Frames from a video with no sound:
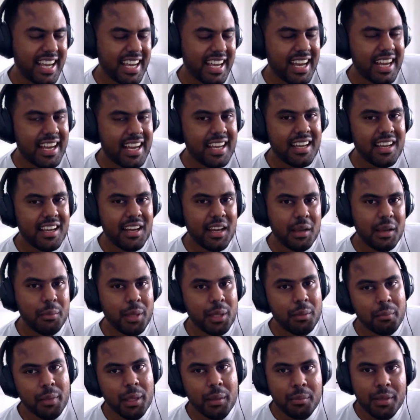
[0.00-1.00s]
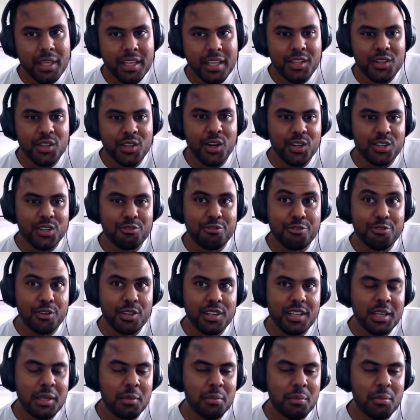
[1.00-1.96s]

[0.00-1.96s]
I mean maybe not fully,